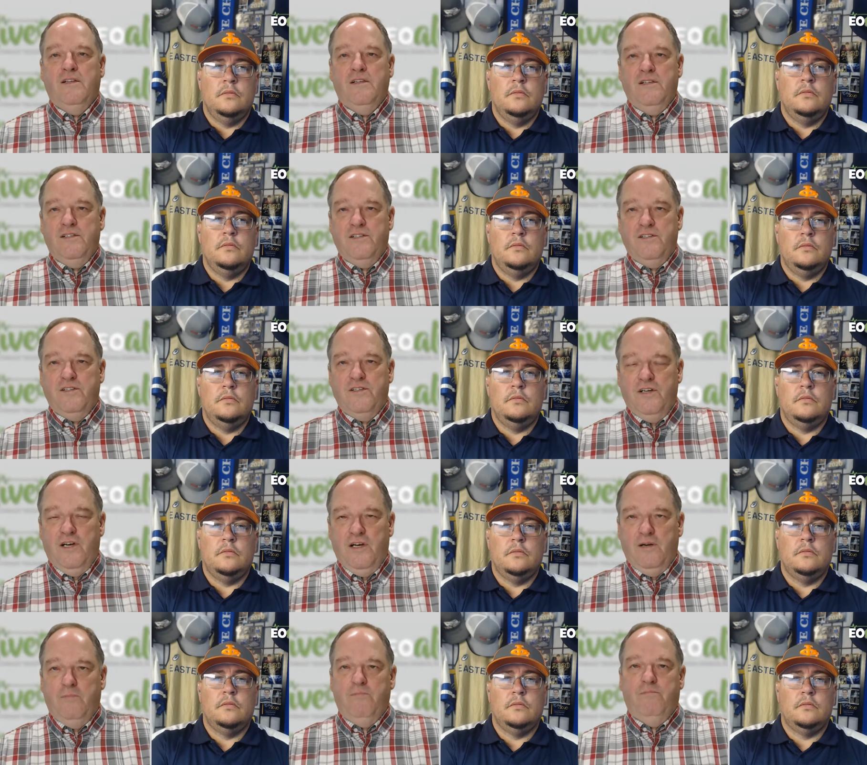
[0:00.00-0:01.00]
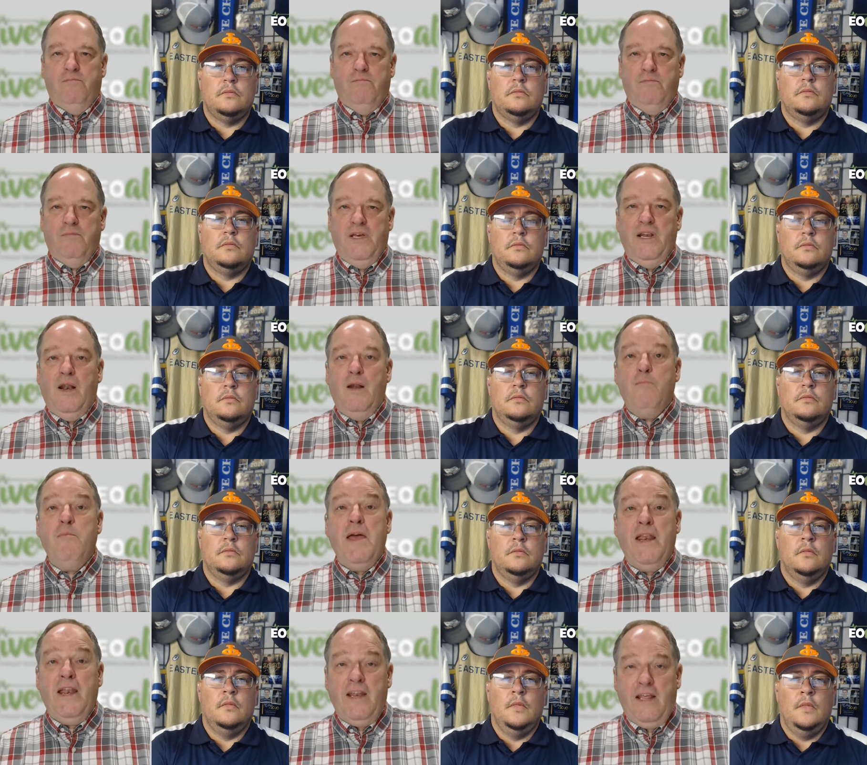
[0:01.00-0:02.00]
Speaker 1: This is a an, an
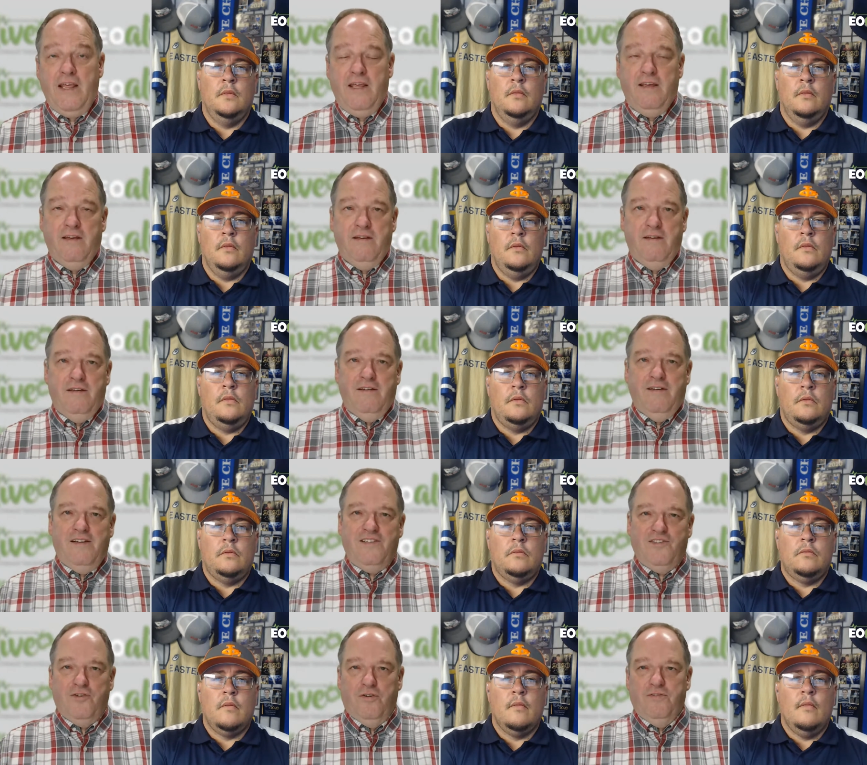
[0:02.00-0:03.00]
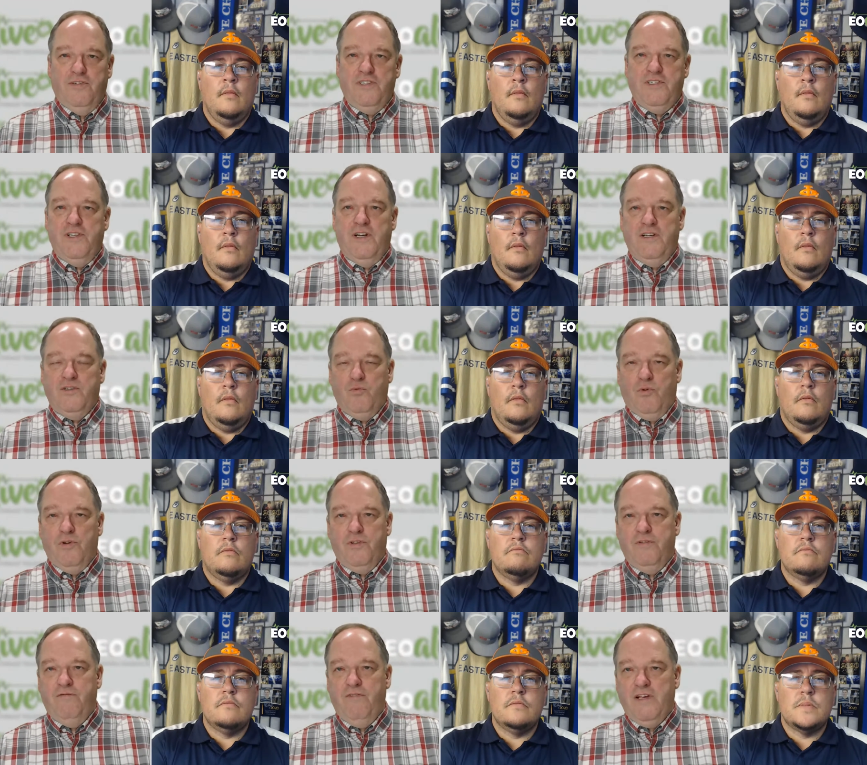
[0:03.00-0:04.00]
amenity, a service that is
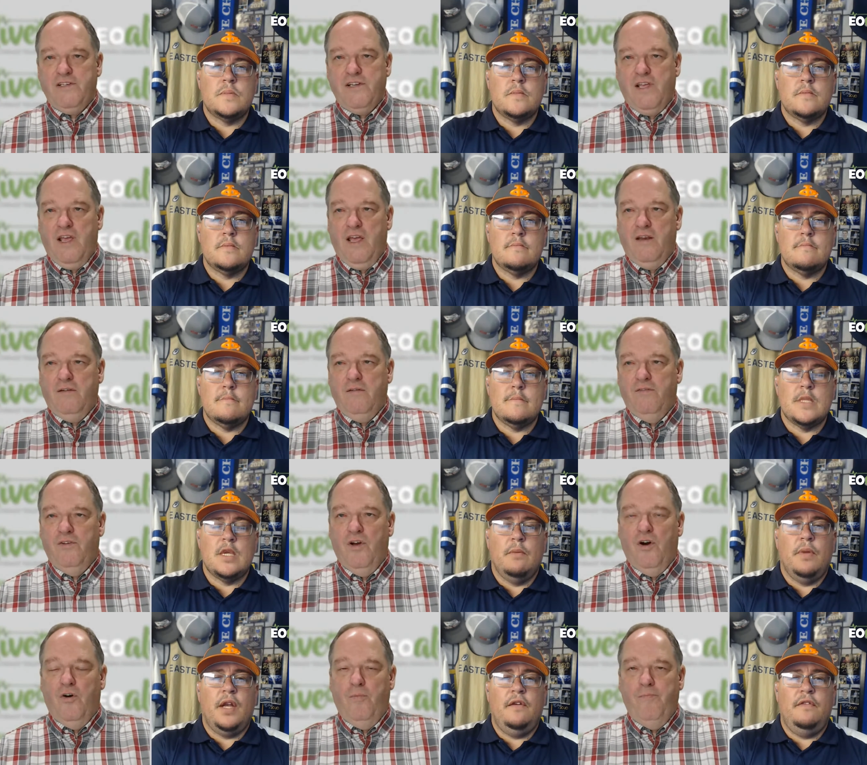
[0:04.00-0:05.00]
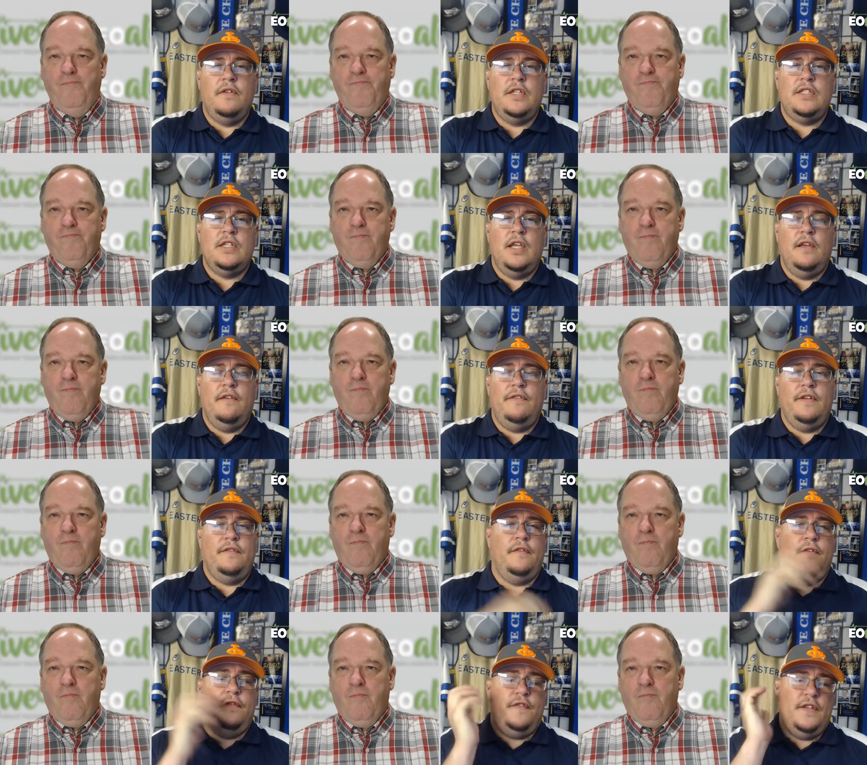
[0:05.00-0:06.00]
worth investing in. So, but
Speaker 2: if it's a, if
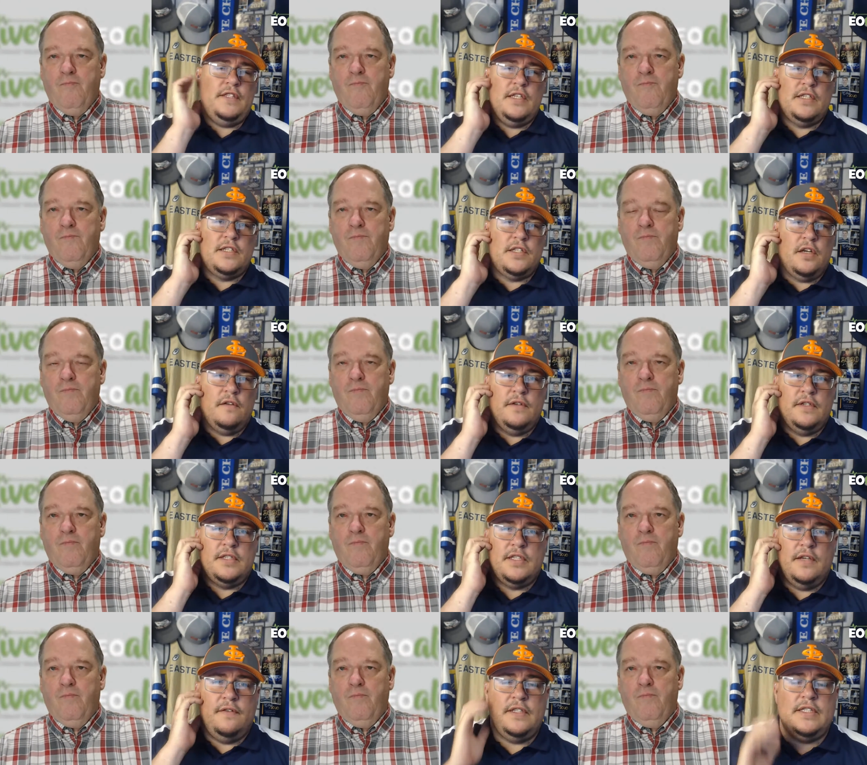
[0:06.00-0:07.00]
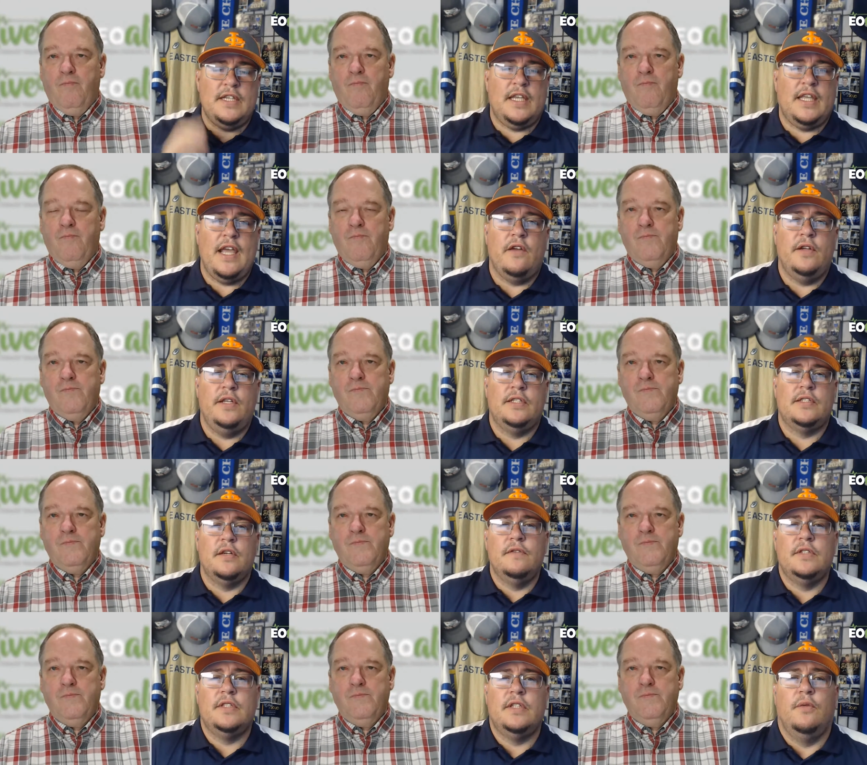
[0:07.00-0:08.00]
it if it's a service, if it's a county
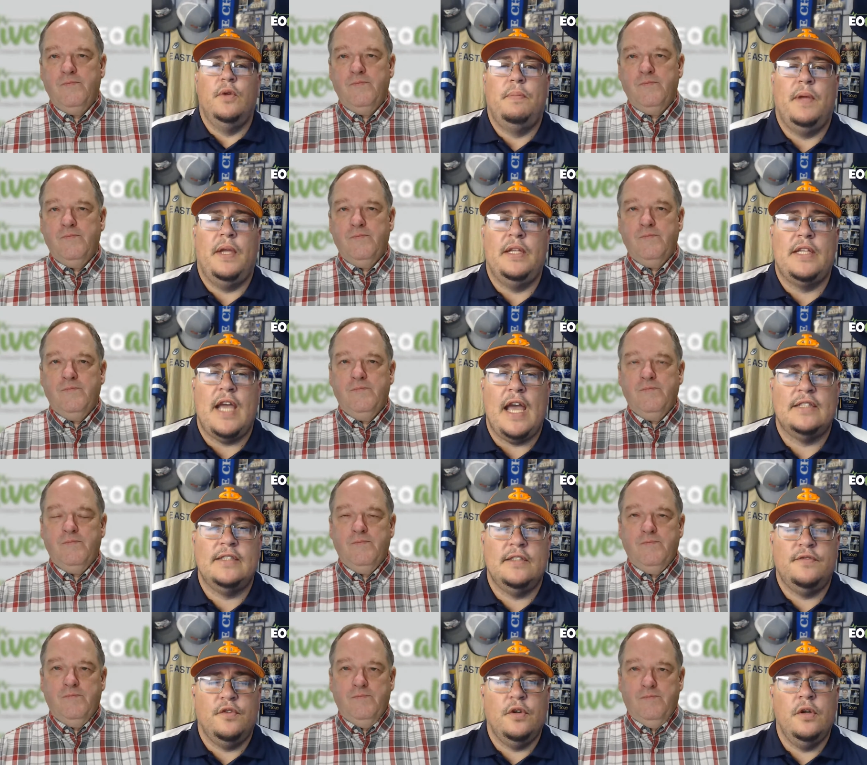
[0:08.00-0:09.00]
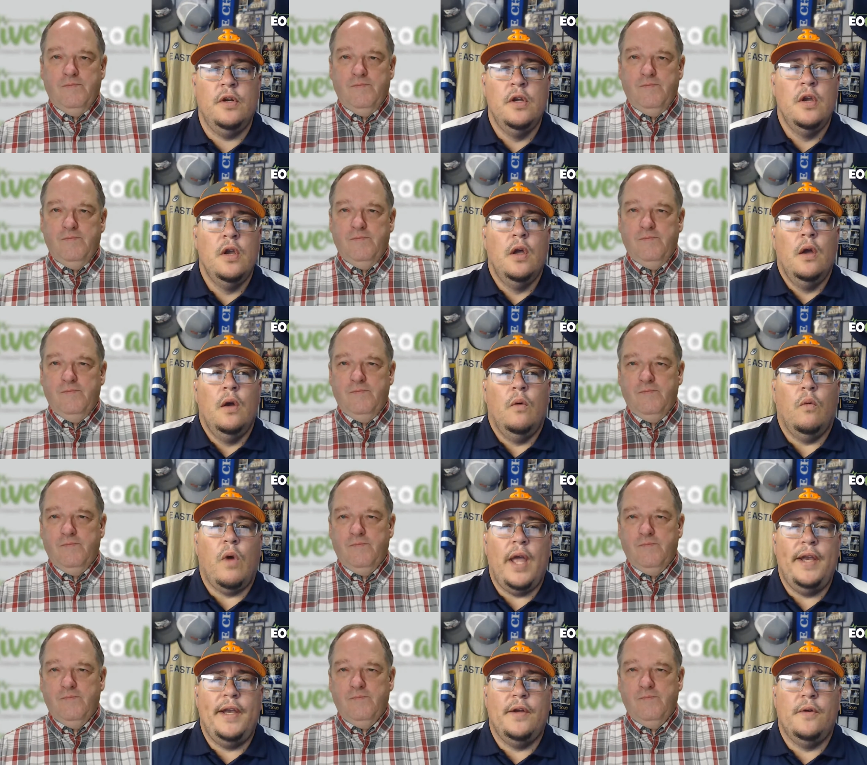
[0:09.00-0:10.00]
service that we pay taxes for,
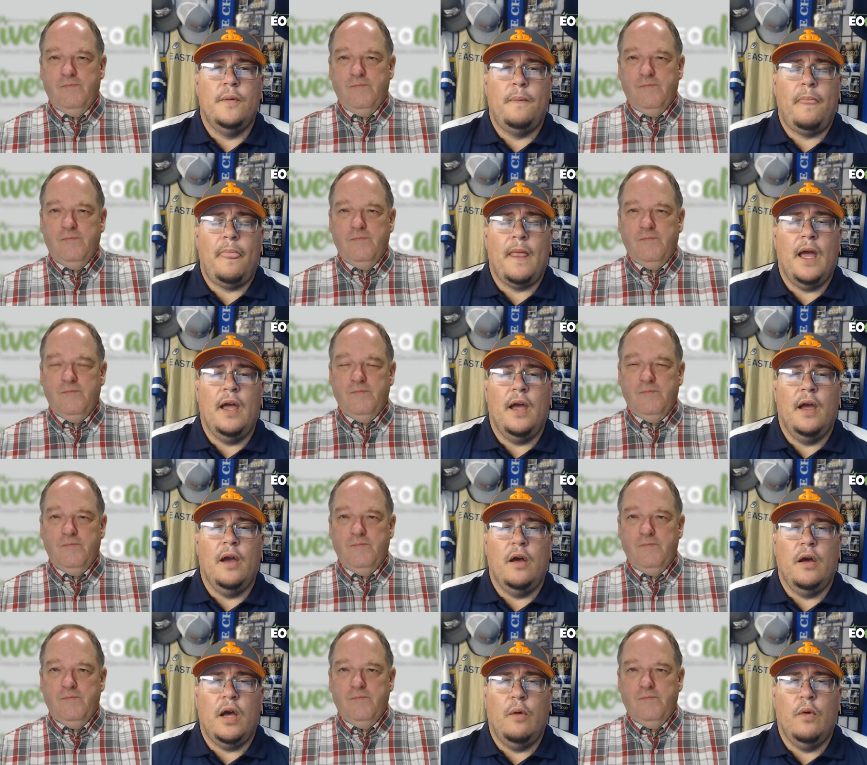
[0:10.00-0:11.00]
why don't I,